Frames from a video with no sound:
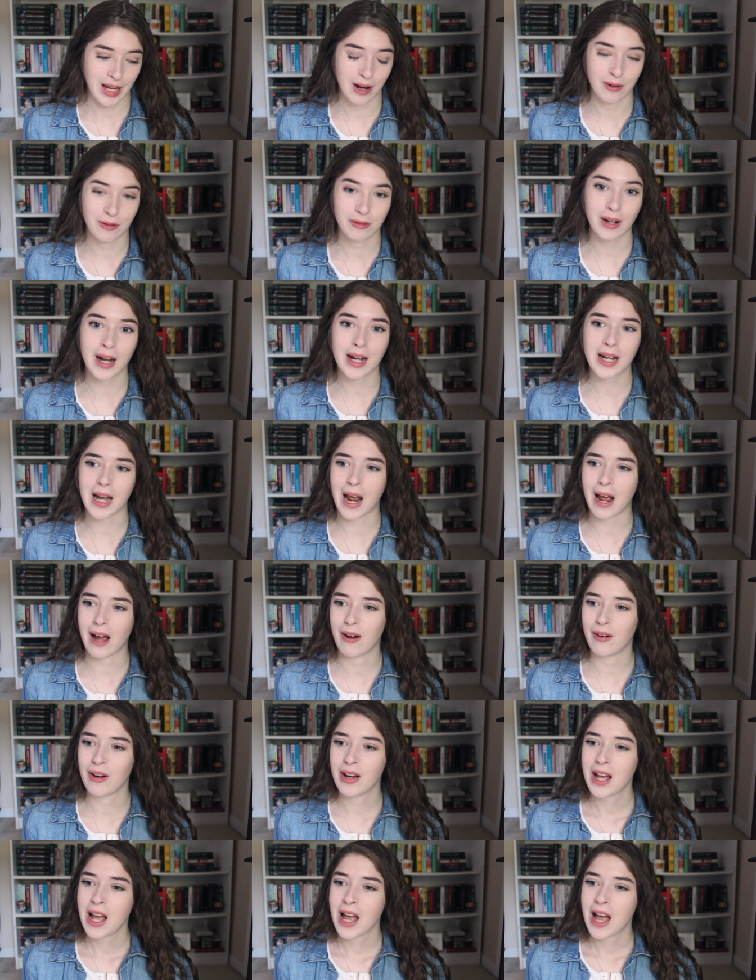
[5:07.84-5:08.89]
out right
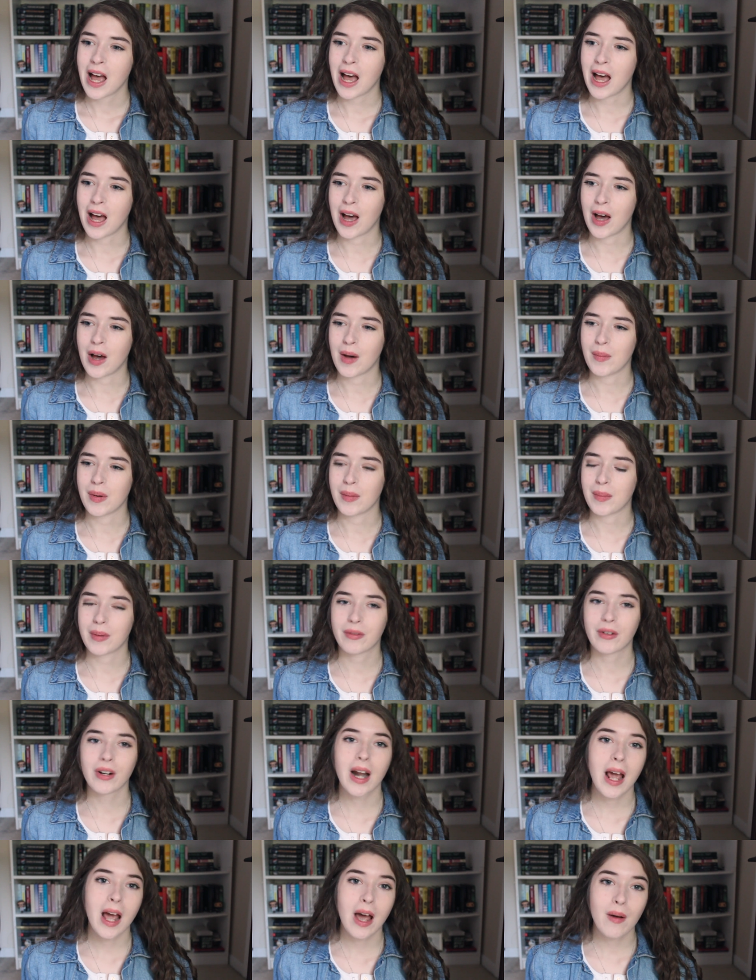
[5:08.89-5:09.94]
now. Um, but for
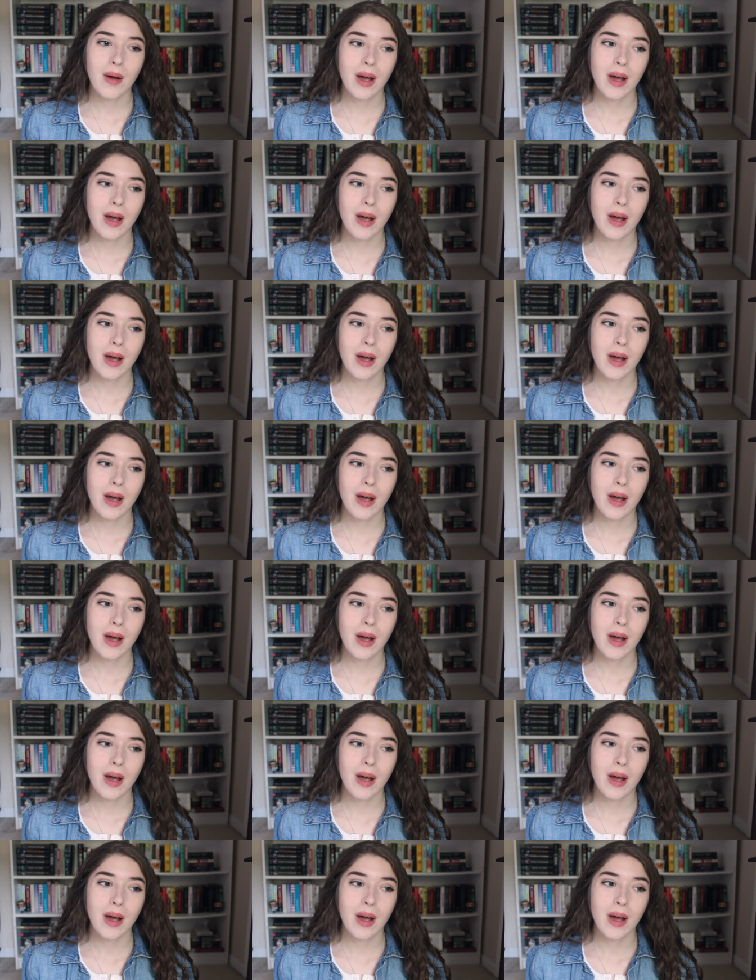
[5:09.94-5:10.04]
now,